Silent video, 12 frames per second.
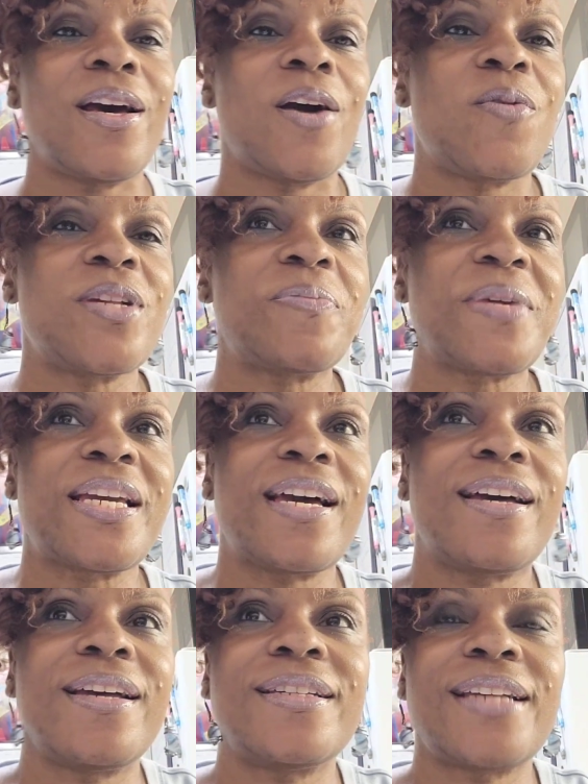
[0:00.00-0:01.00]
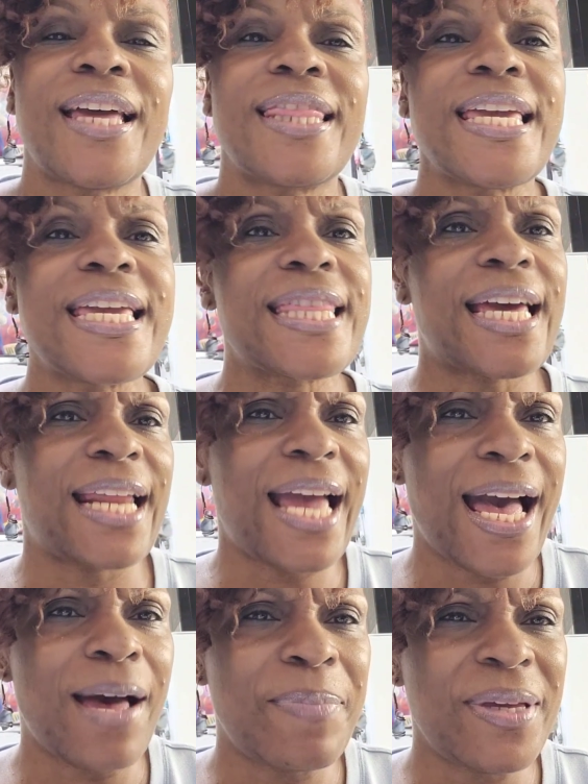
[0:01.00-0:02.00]
was because I think that
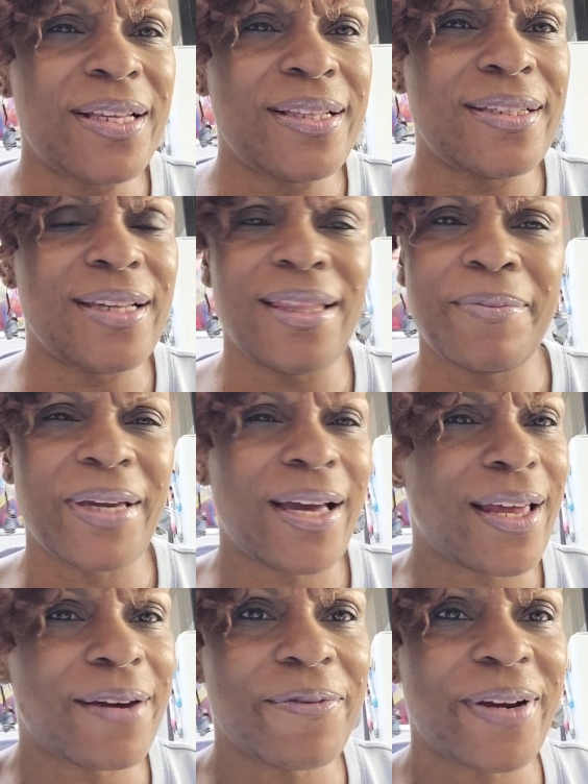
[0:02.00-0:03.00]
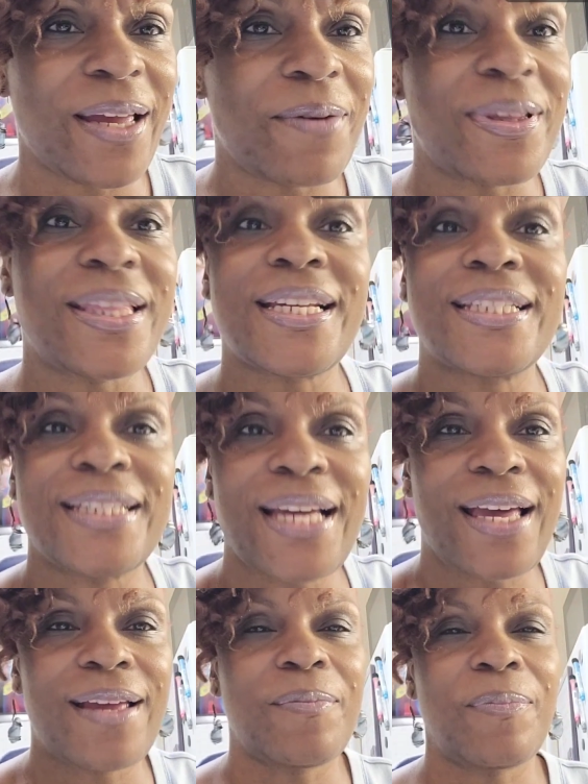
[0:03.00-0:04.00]
happens and then we kind of forget what they
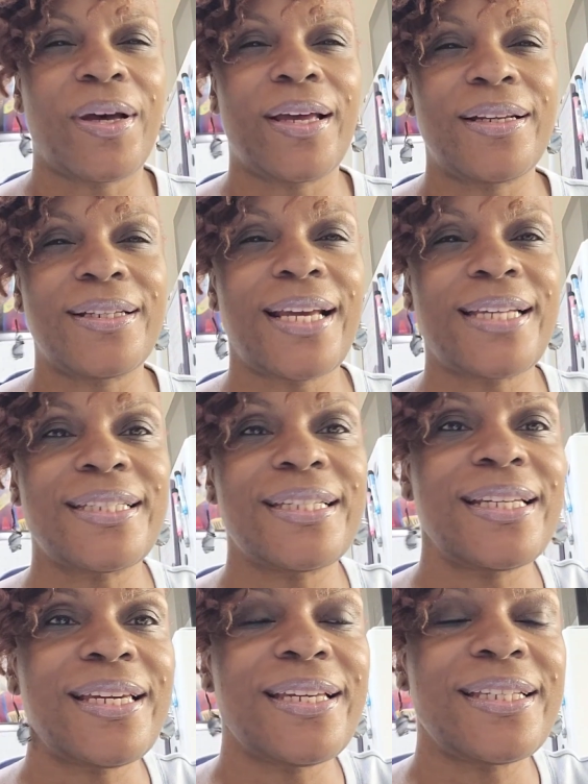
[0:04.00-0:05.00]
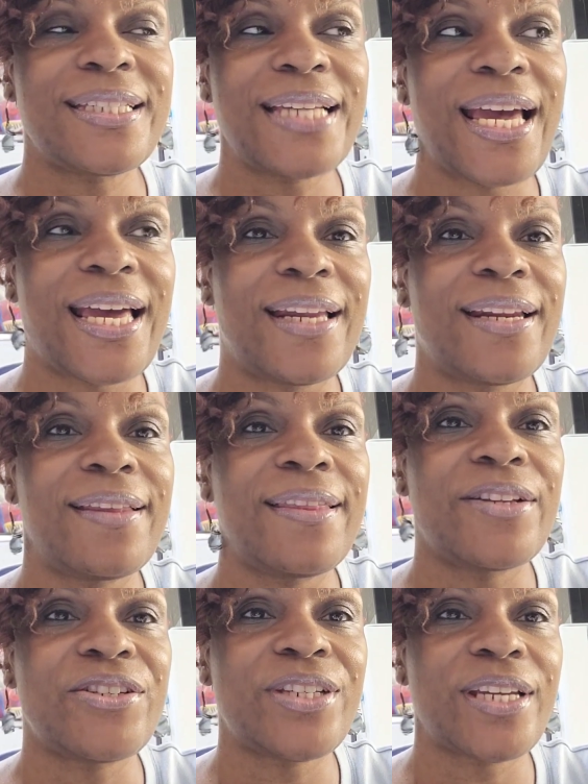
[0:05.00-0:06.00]
said. But Destiny said
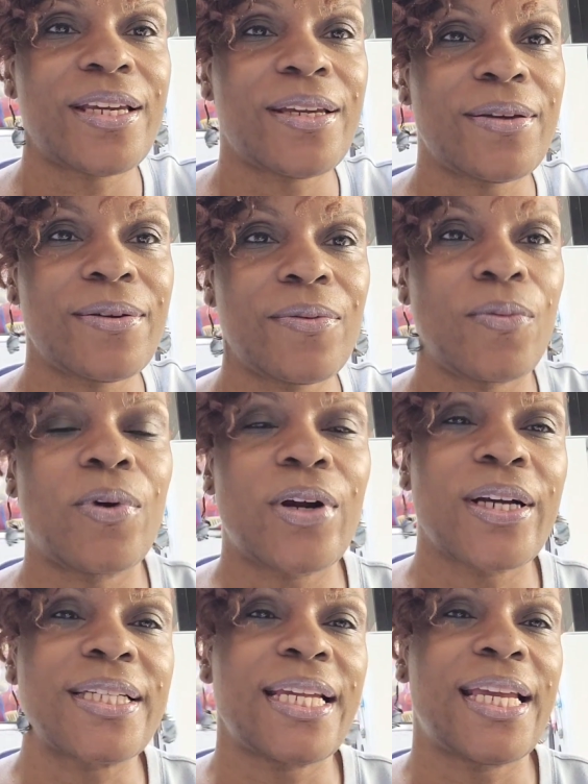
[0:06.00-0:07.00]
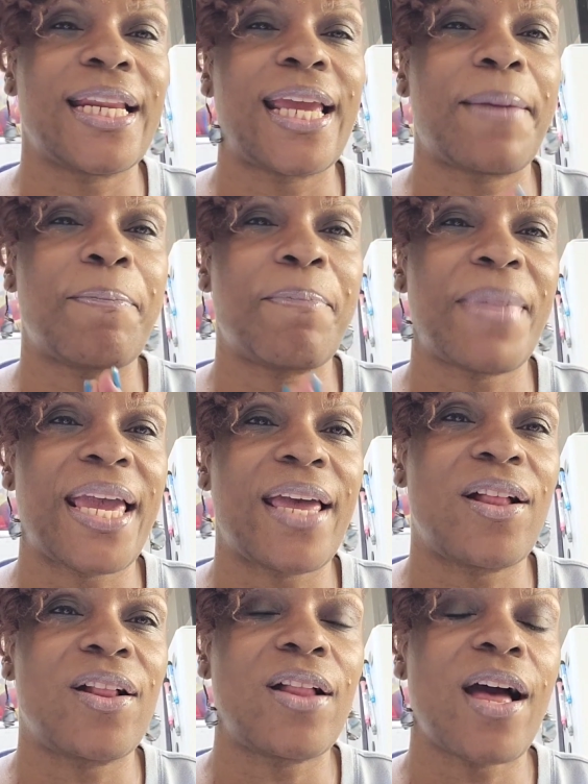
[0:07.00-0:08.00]
that she works in a
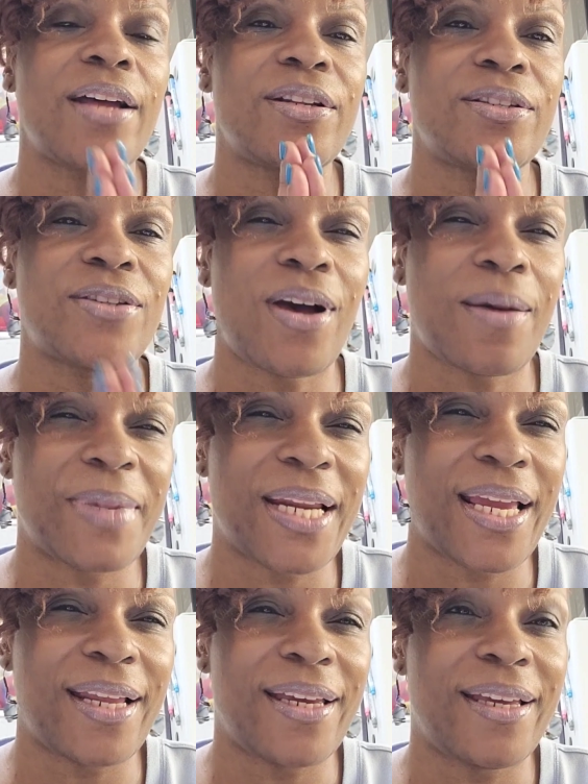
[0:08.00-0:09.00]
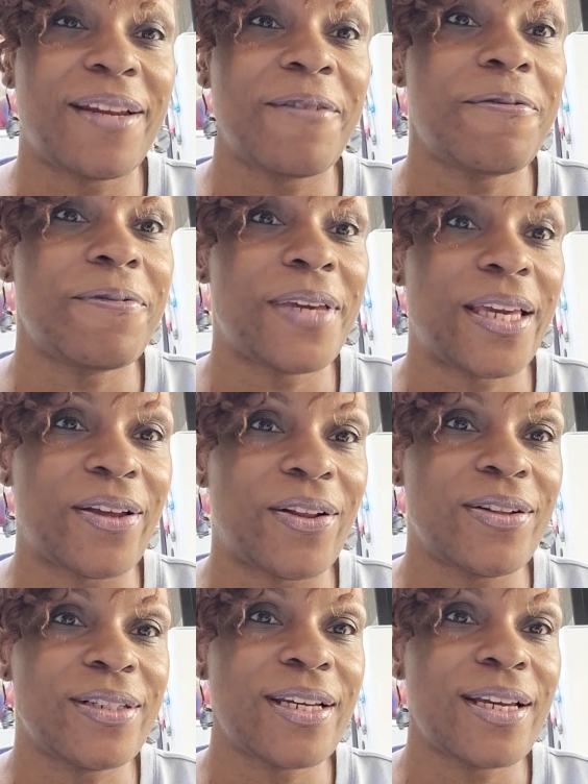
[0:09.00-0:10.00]
male-dominated
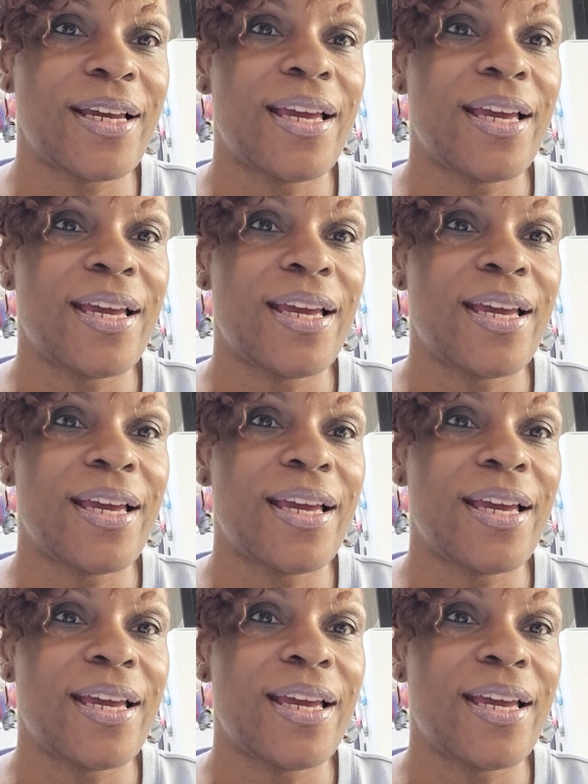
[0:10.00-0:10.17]
field.